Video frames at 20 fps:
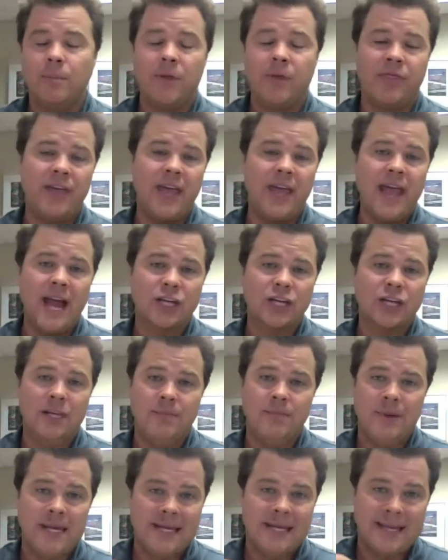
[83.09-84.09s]
But they
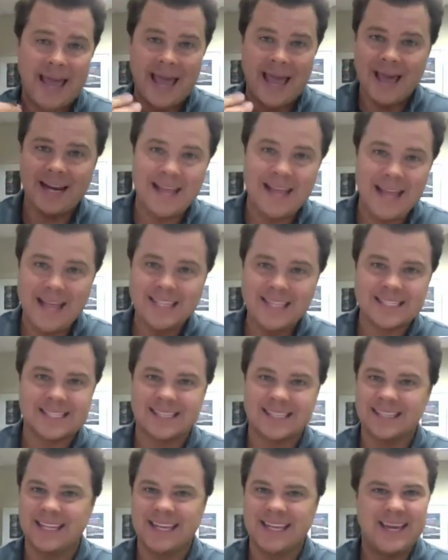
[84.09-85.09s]
actually began
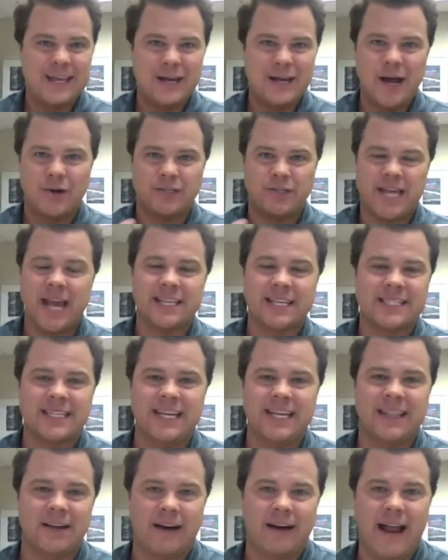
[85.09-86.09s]
instantly,
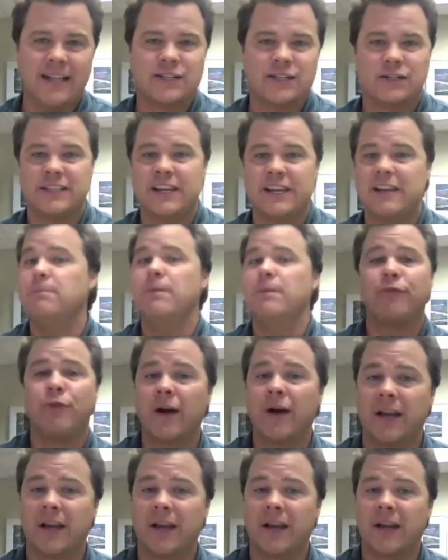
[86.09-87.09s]
texting in their answers even
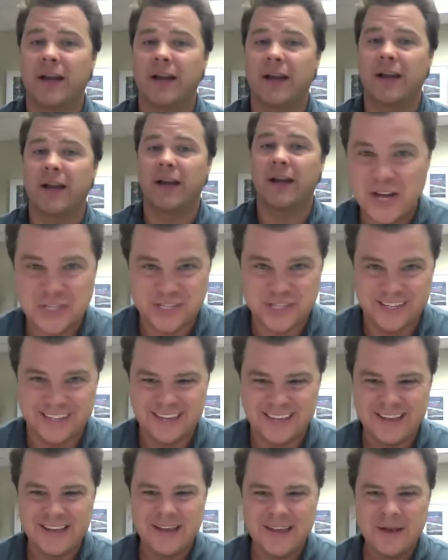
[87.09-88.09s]
before I could finish the
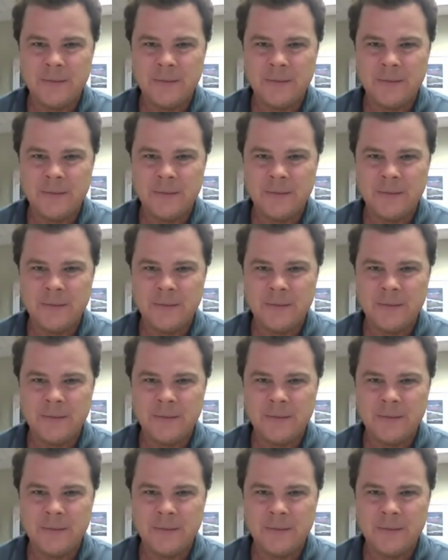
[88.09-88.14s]
question.